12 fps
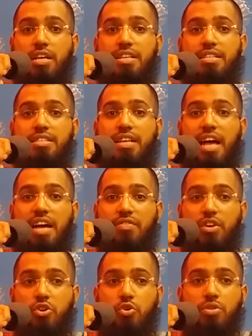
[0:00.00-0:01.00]
He doesn't
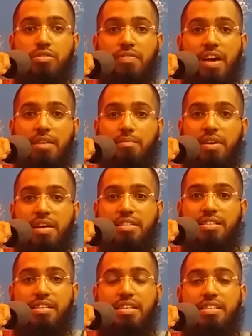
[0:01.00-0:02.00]
have a huge fan
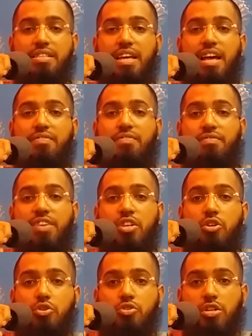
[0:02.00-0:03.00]
base. He doesn't have
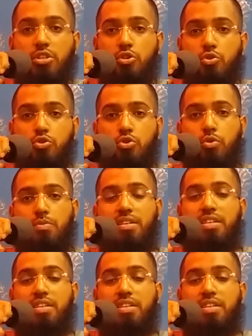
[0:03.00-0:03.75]
videos on YouTube.